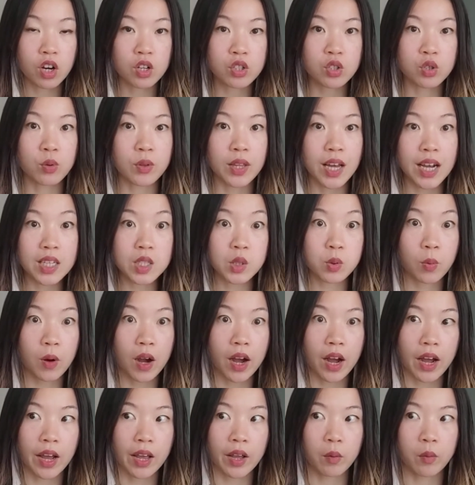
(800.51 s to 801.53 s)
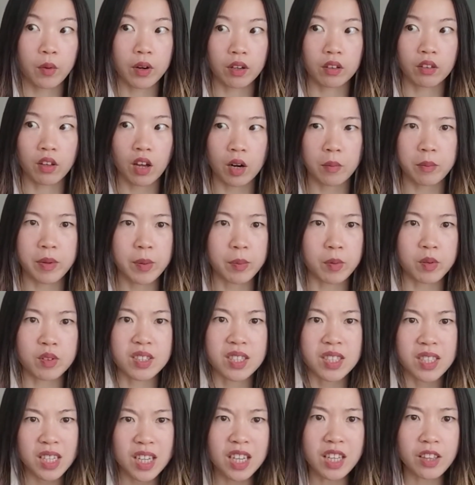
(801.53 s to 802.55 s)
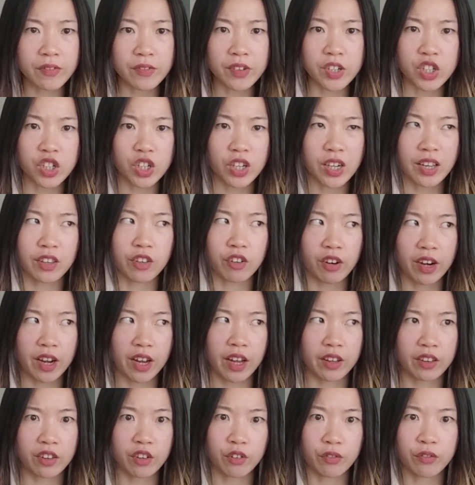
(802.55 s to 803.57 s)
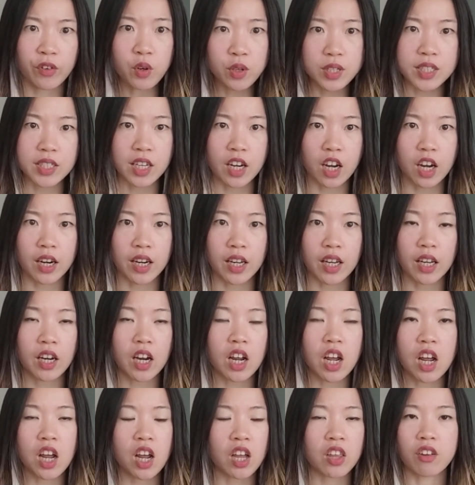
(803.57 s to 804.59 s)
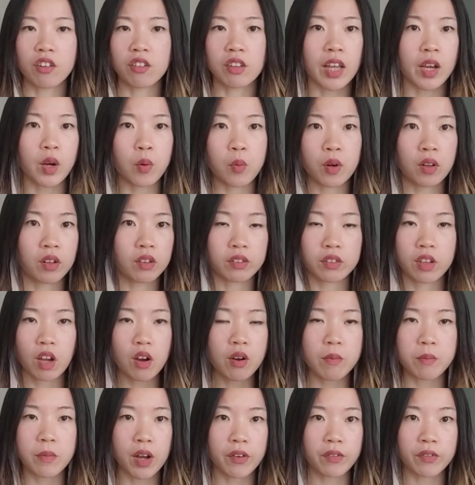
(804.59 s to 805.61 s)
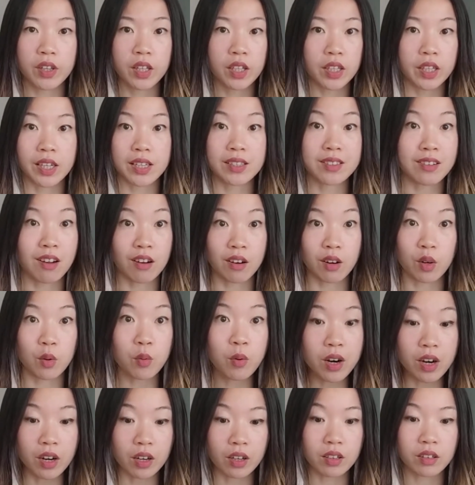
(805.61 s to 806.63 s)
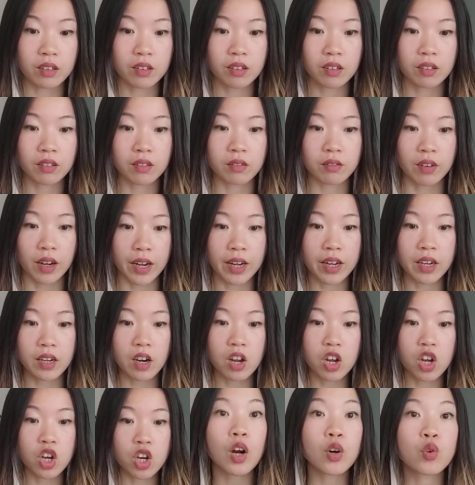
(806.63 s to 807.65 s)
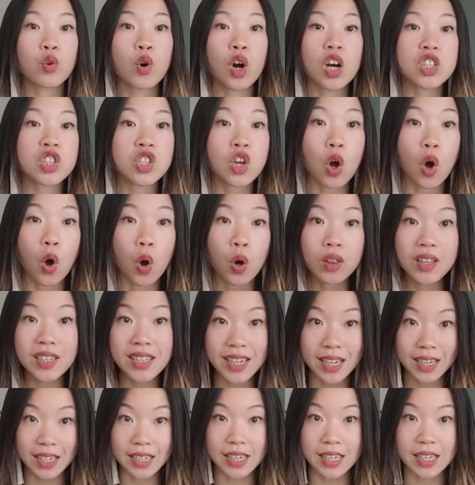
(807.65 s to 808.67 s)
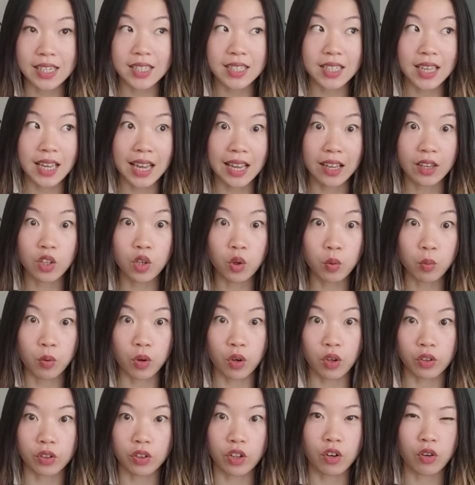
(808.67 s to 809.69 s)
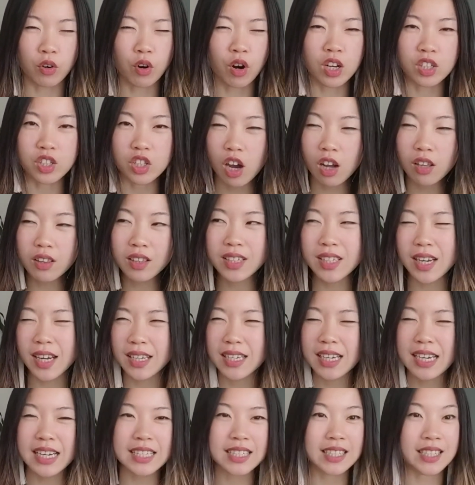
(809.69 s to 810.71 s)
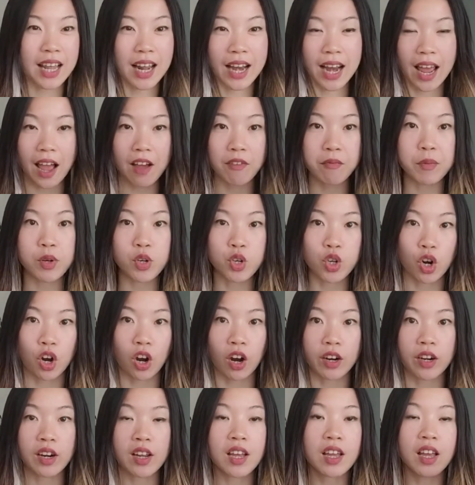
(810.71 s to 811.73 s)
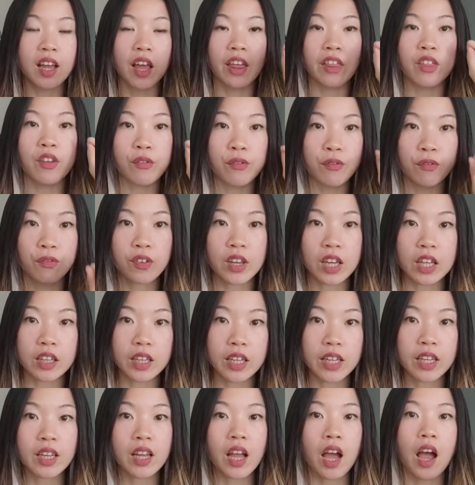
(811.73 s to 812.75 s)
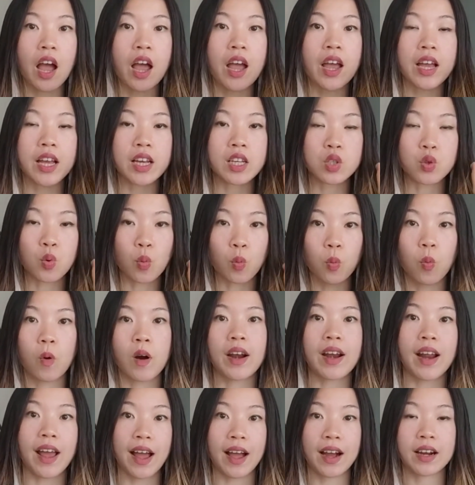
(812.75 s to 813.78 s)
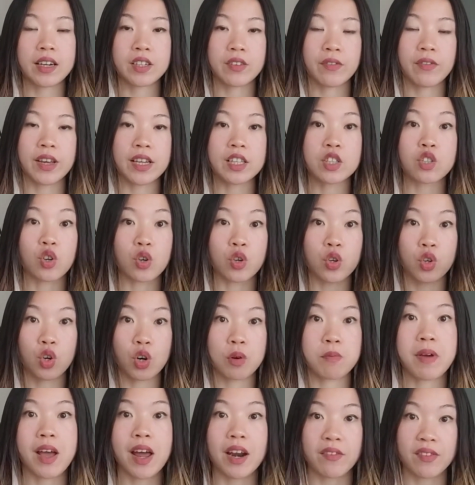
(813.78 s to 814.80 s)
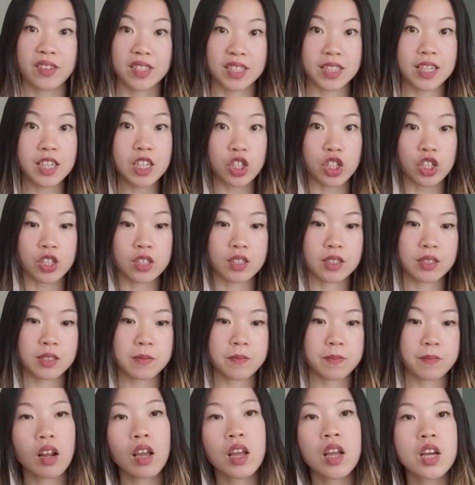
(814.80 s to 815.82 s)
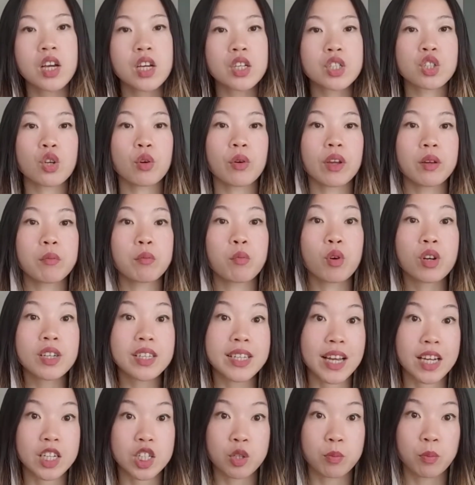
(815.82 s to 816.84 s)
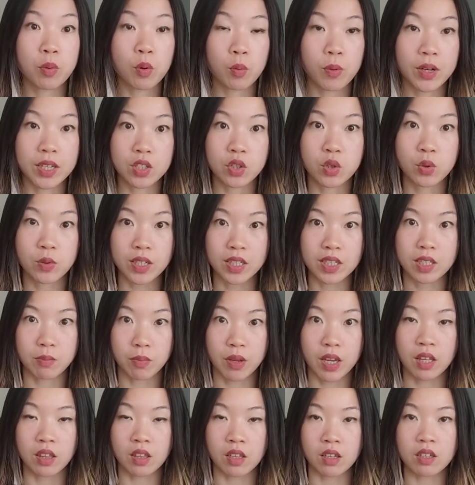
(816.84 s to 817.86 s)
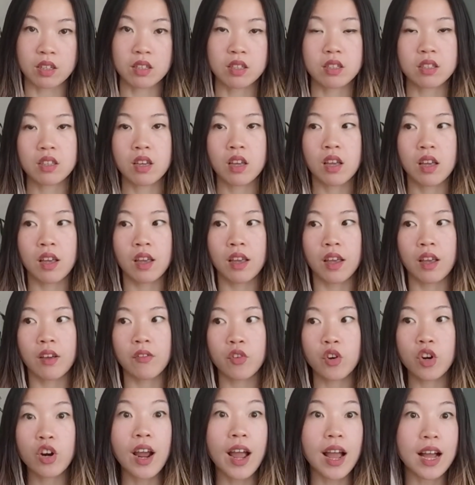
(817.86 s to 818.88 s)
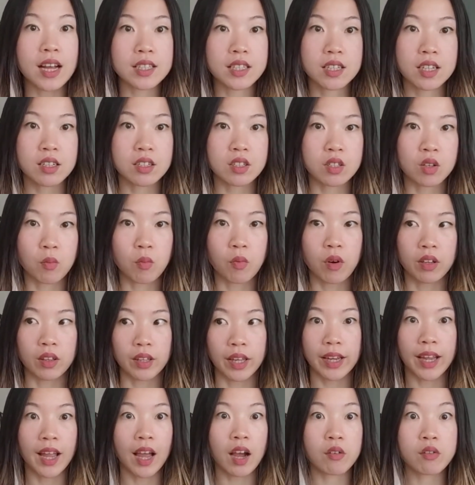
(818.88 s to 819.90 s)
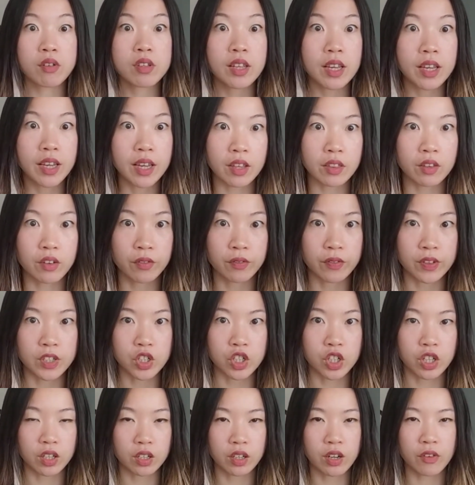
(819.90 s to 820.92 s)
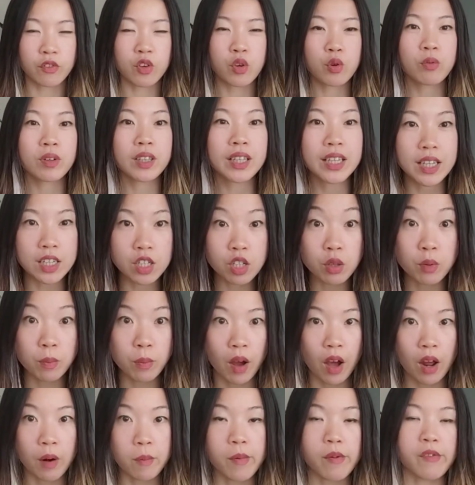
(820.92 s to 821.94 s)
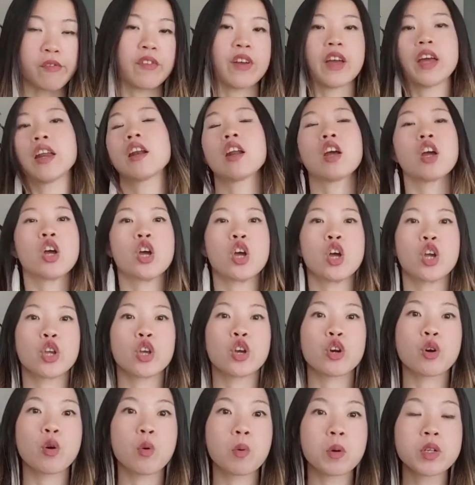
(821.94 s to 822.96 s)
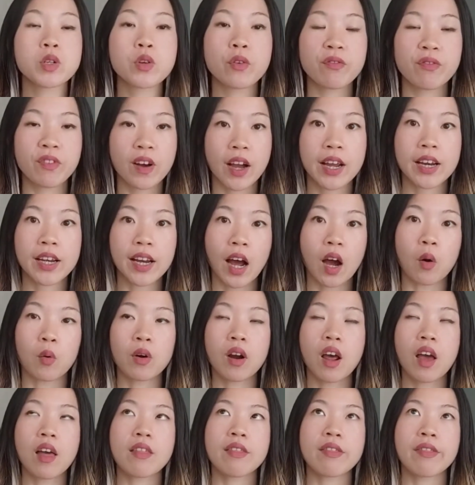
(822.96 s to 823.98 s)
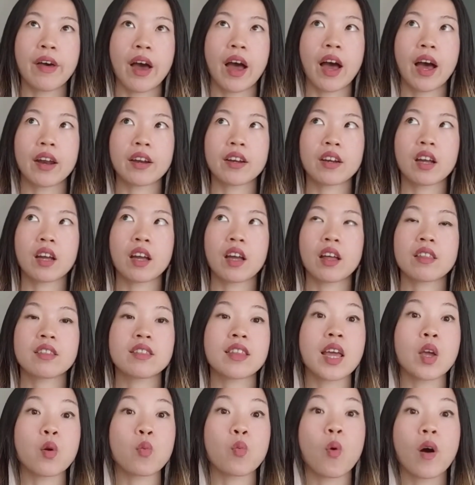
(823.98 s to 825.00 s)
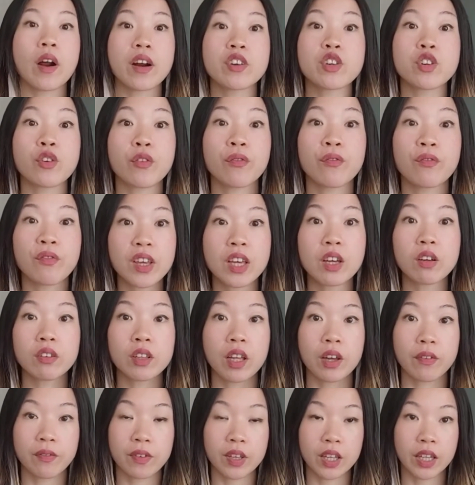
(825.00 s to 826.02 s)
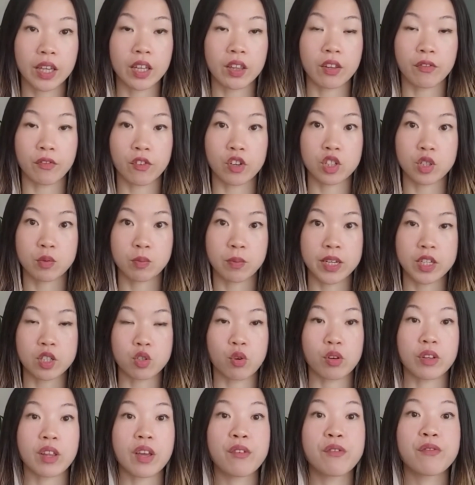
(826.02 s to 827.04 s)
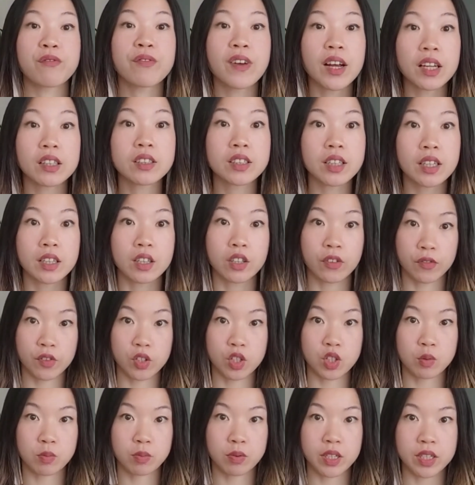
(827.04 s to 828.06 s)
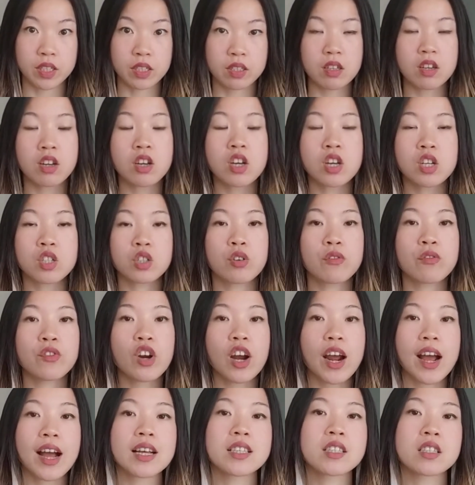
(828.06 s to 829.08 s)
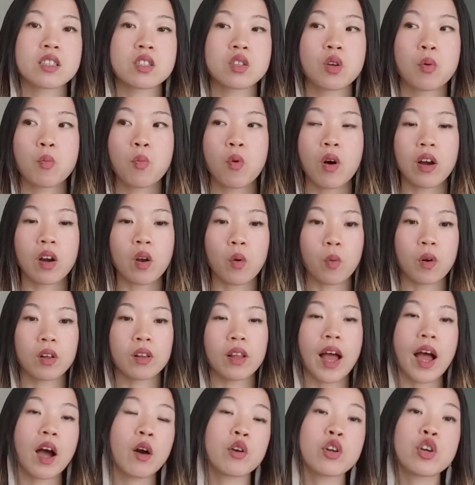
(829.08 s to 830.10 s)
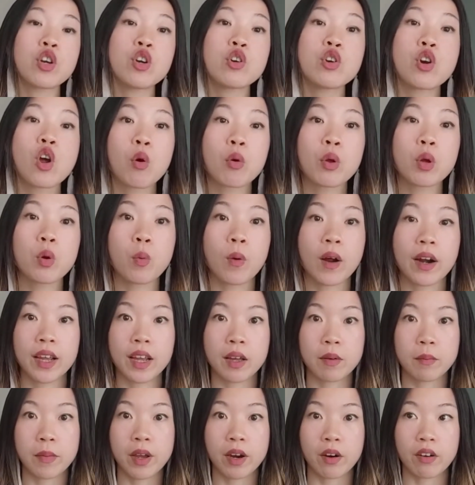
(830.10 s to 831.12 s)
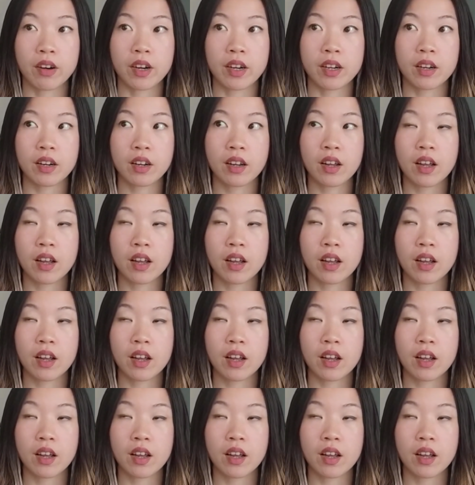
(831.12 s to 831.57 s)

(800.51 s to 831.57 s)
So that's why when a lot of people see the vision in their head and they're focusing on it, they're like, well, no, I'm not feeling it. It's not going to work, right? Across all the techniques in the world, across all the techniques that have been taught, the feeling is what activates your manifestations. So in more tangible ways to explain this, if you're asking someone like, how do they get their vision? If you really get to the bottom of it, you're going to find out that they wanted to feel that feeling in the first place, or they felt it in the first place. So if you ask someone, well, how do you know you want to get married?